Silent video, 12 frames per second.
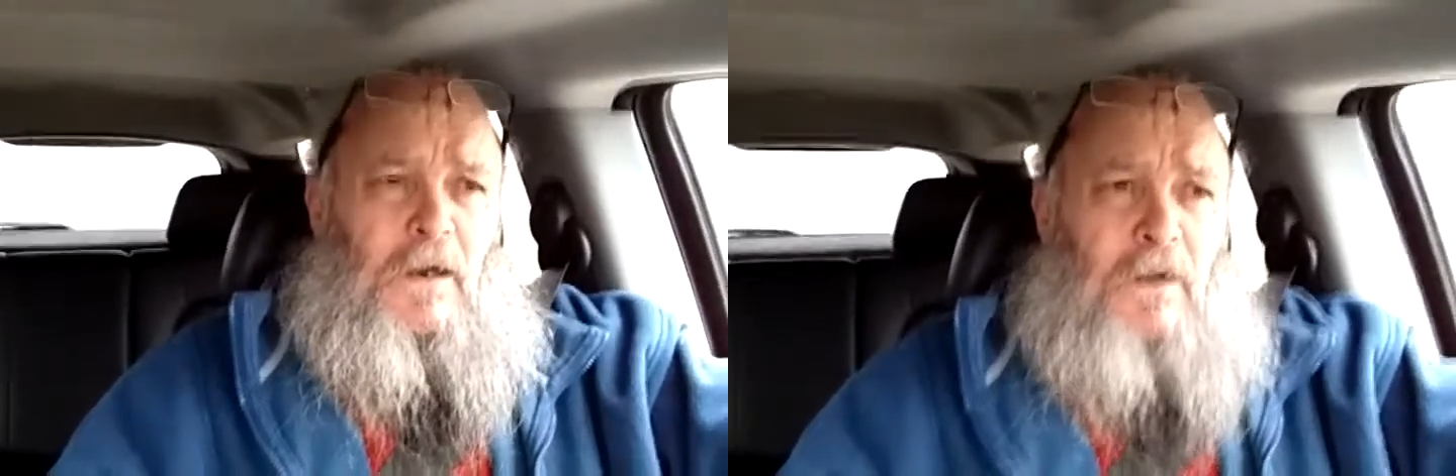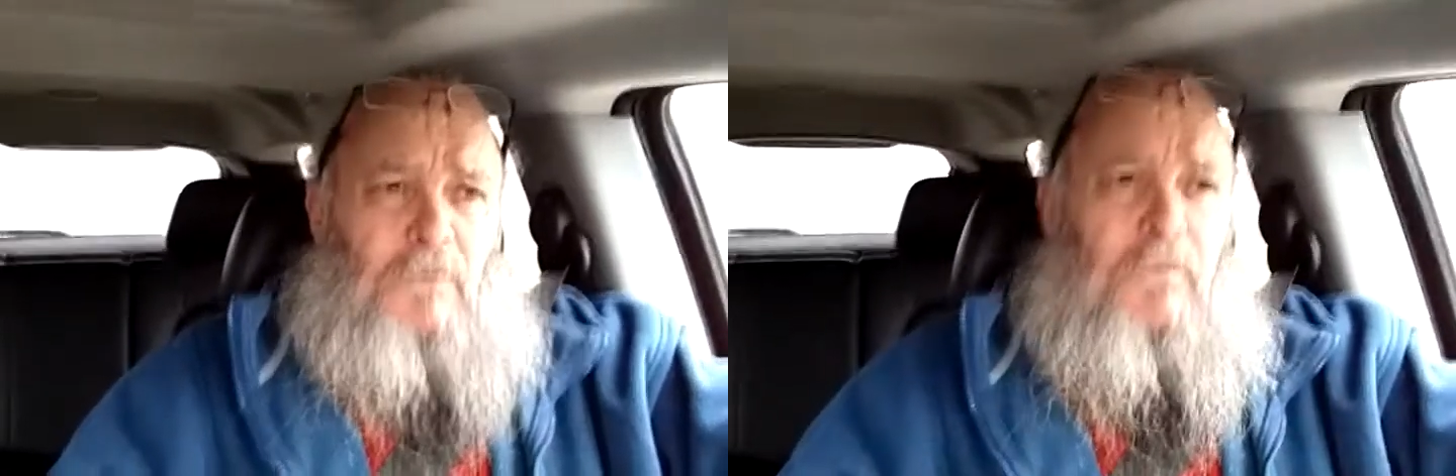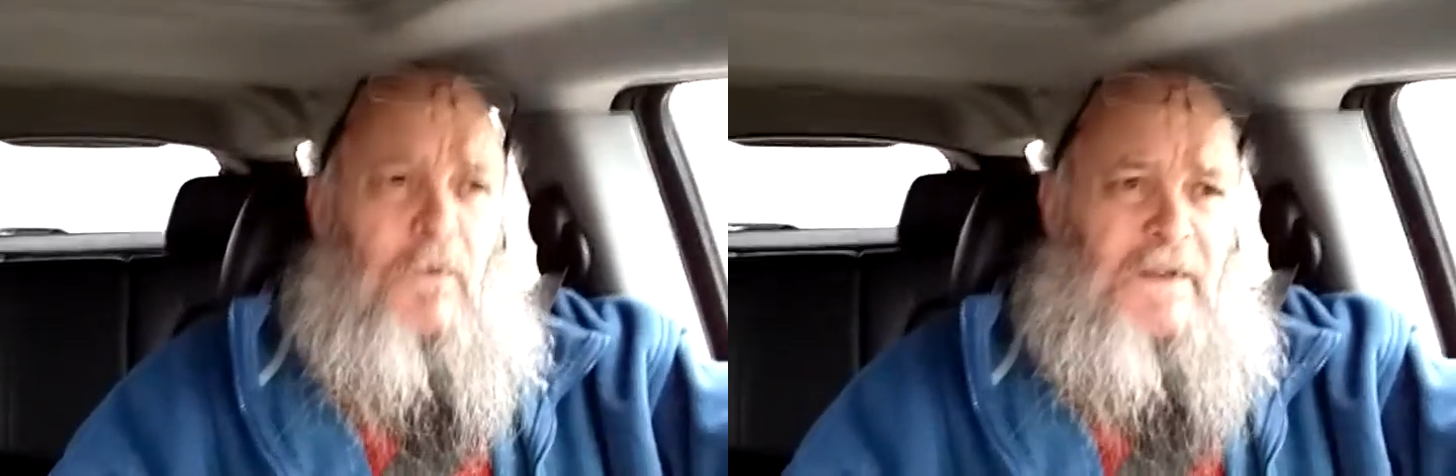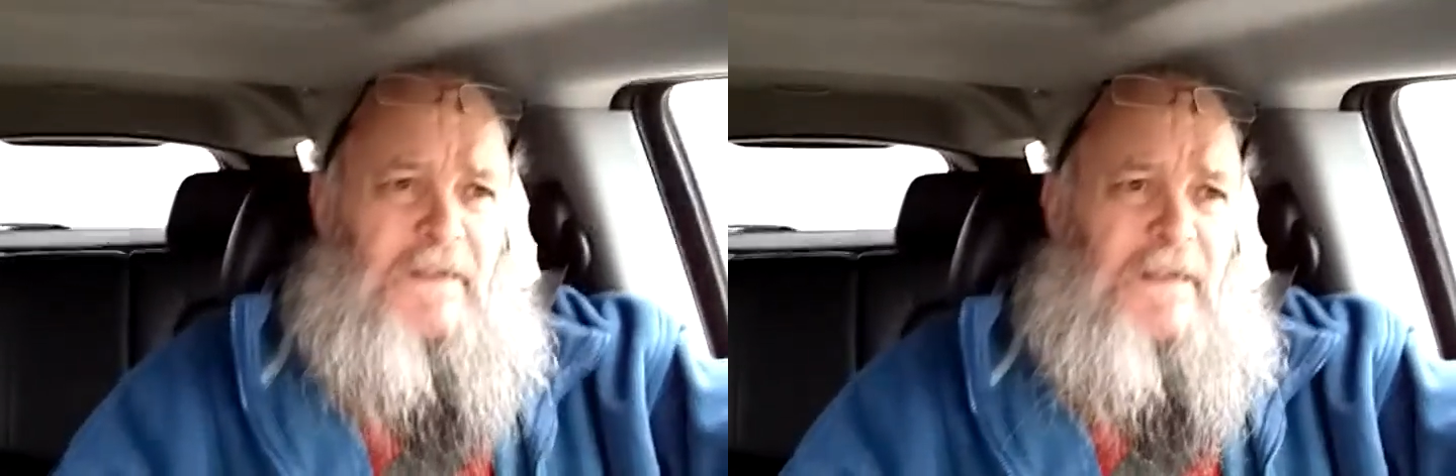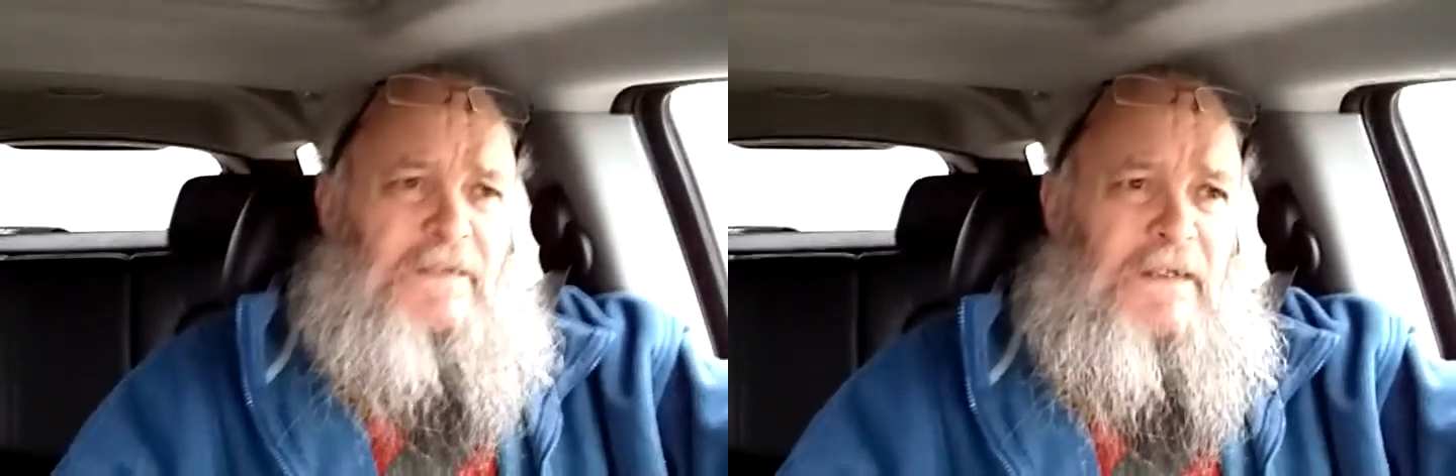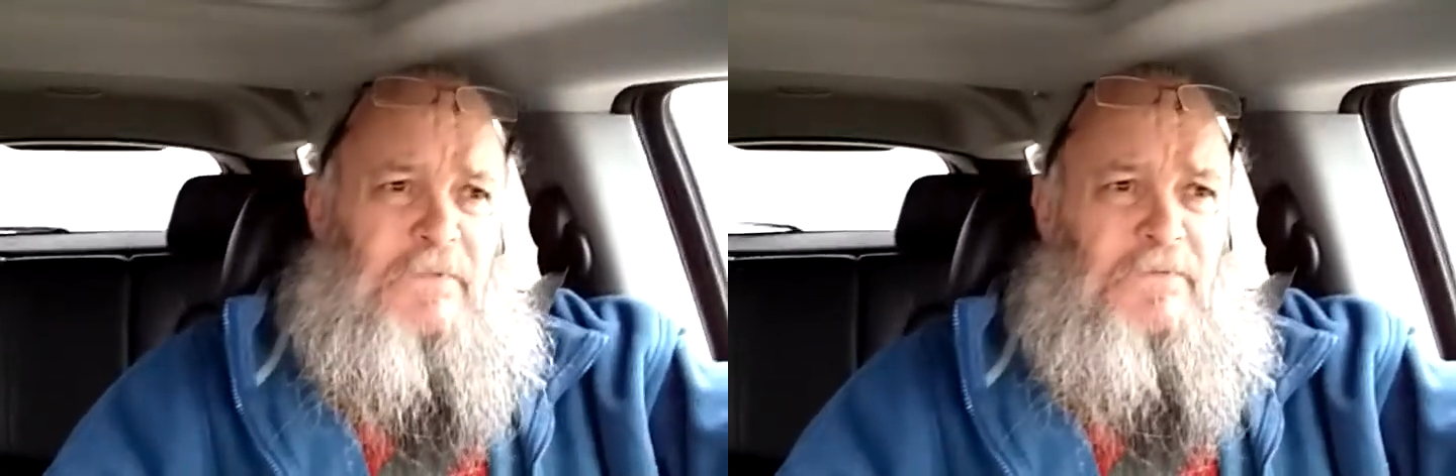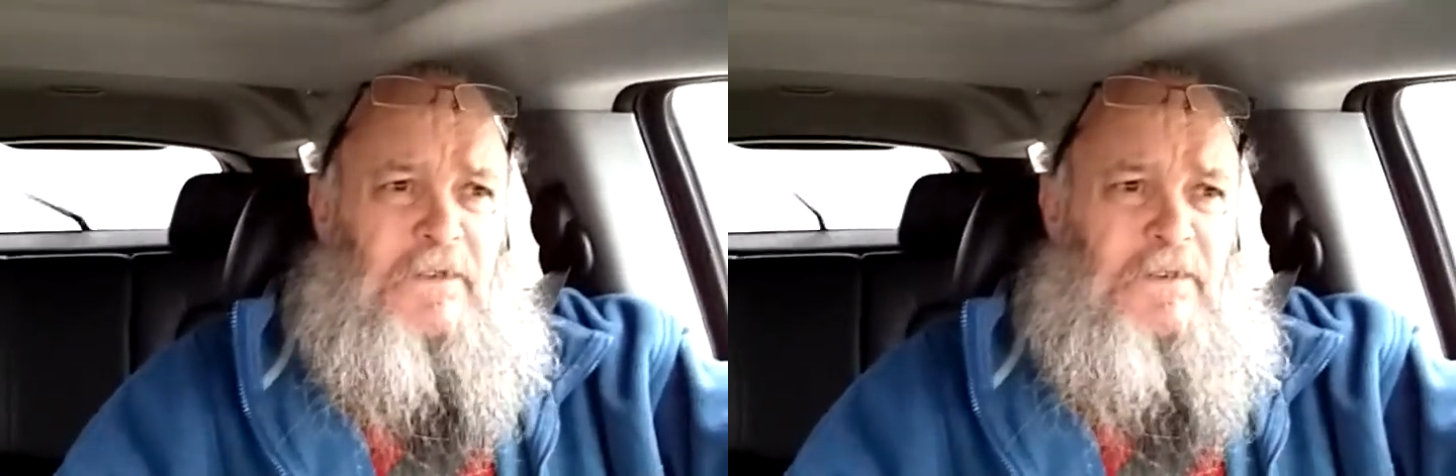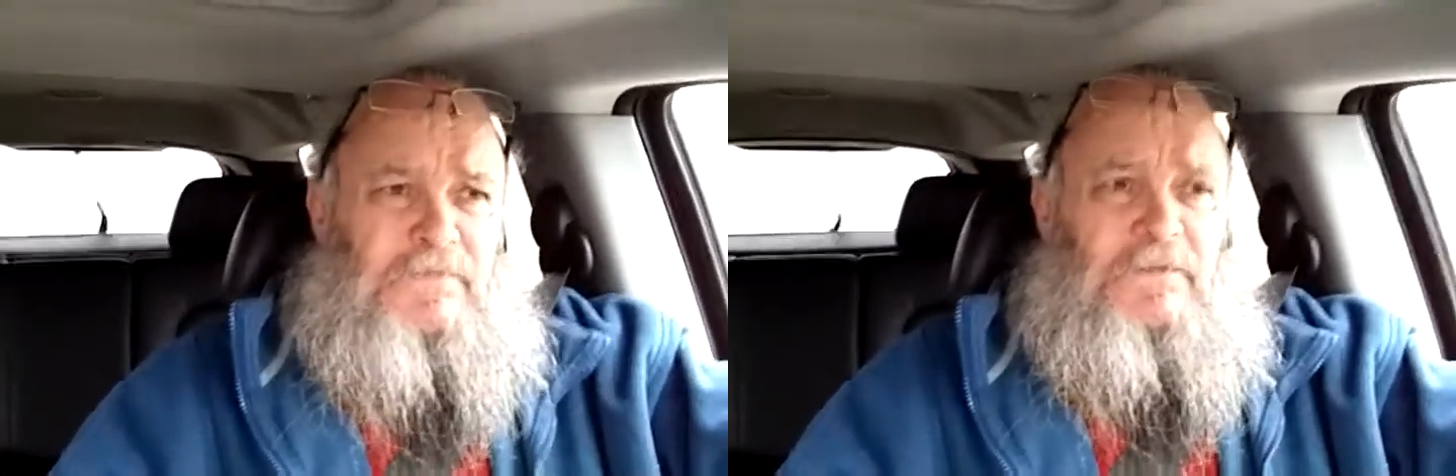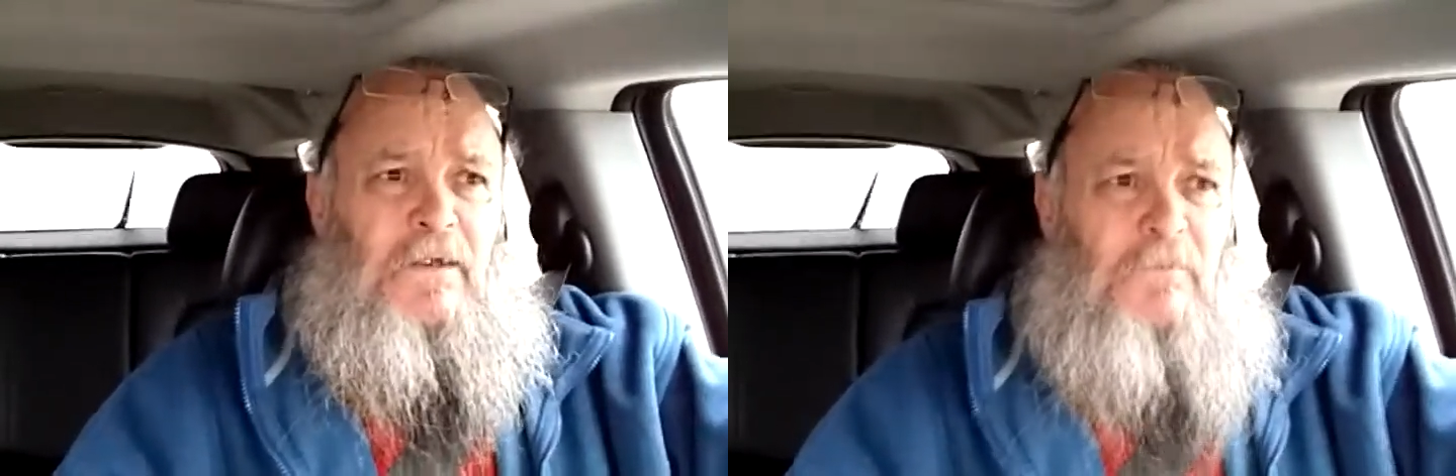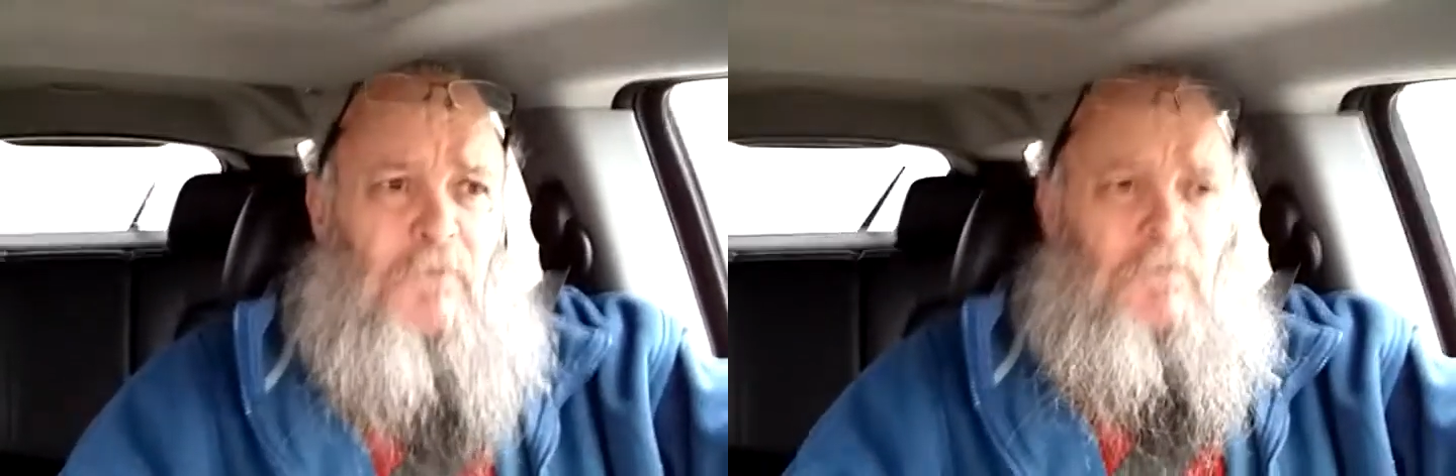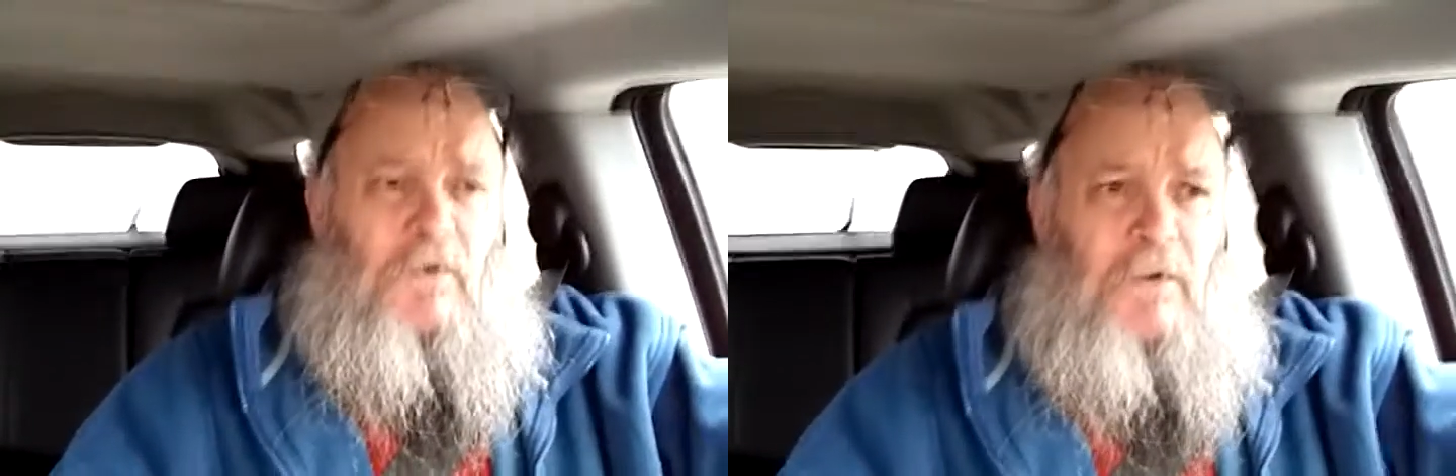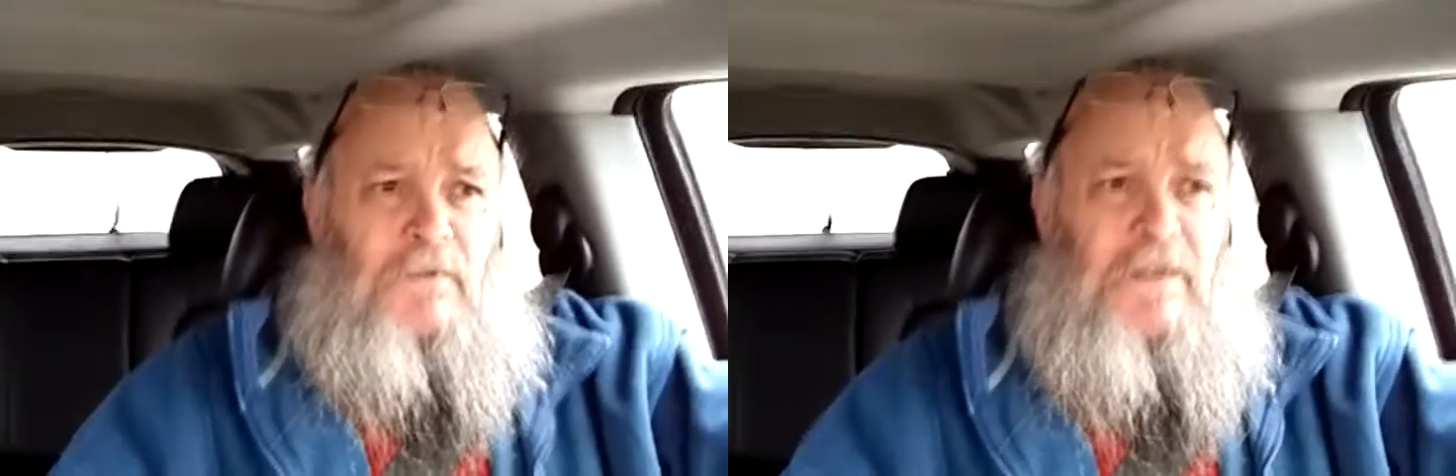of what a definition of a
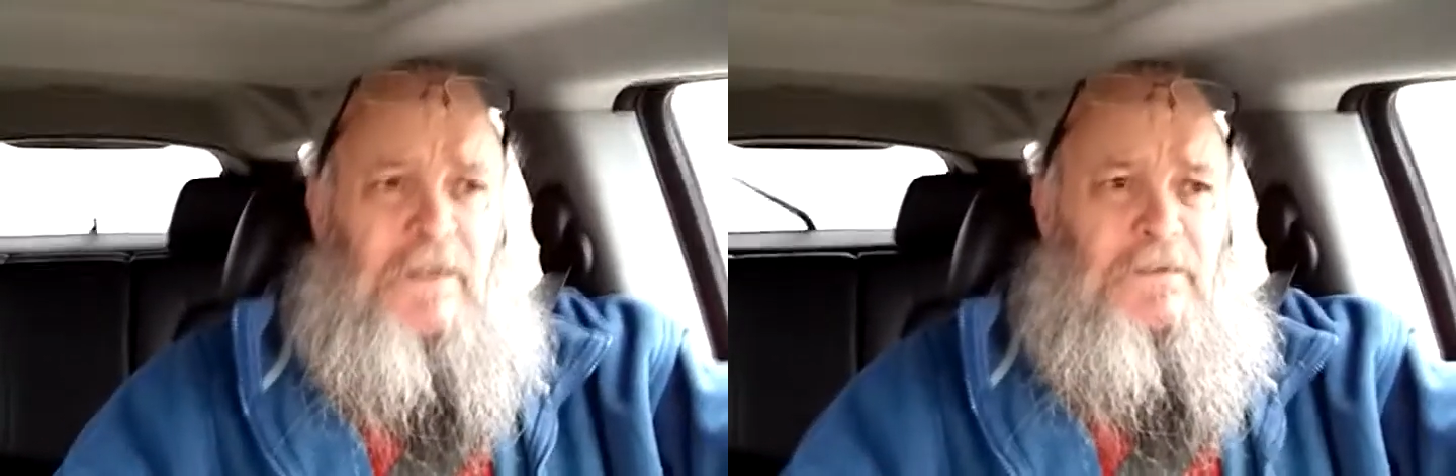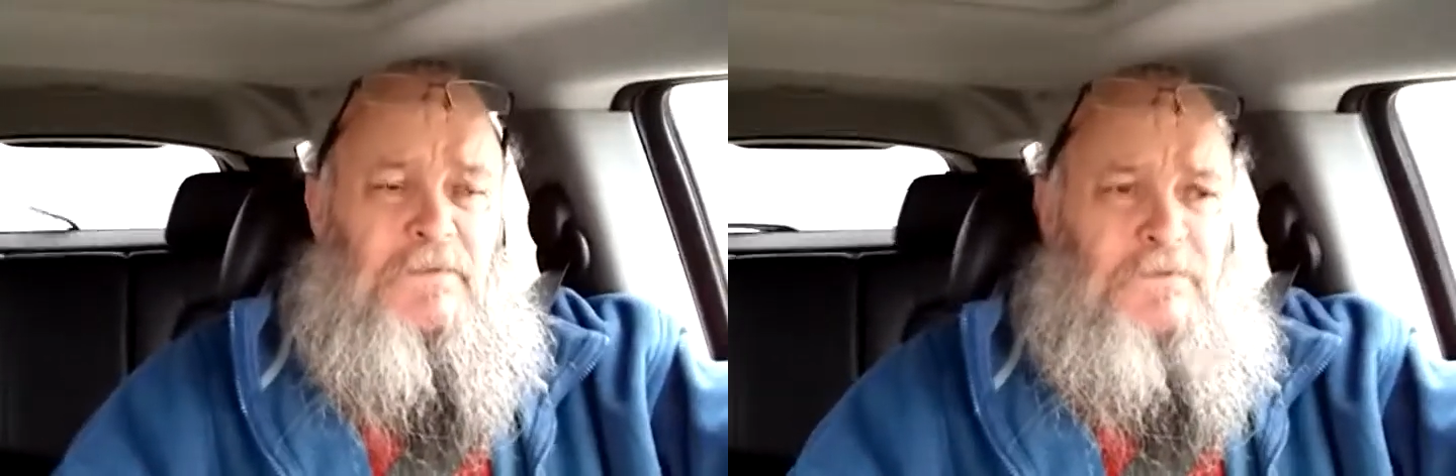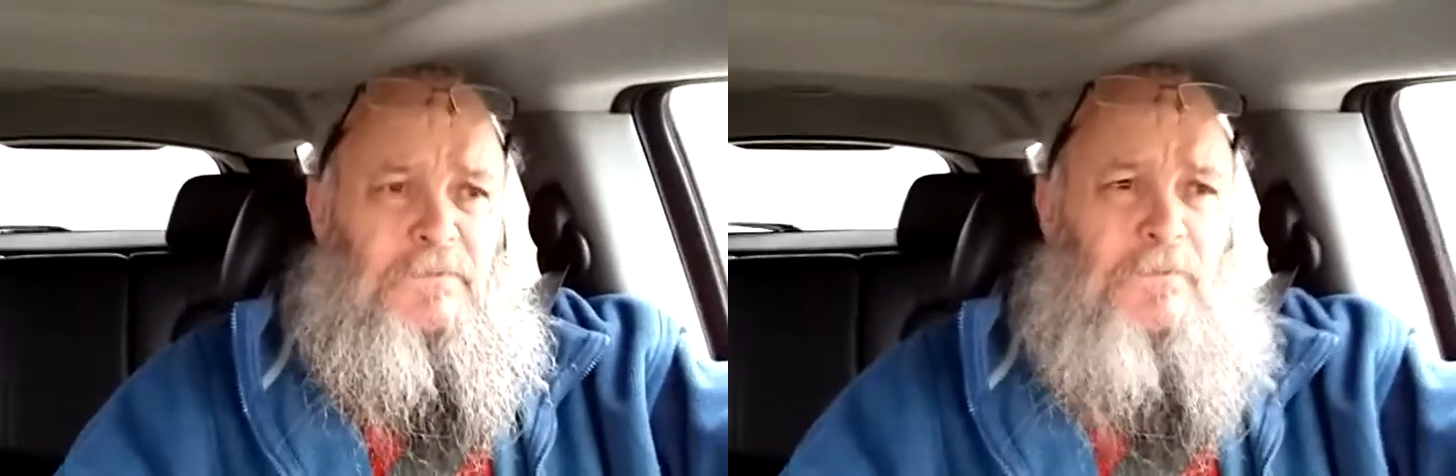word is.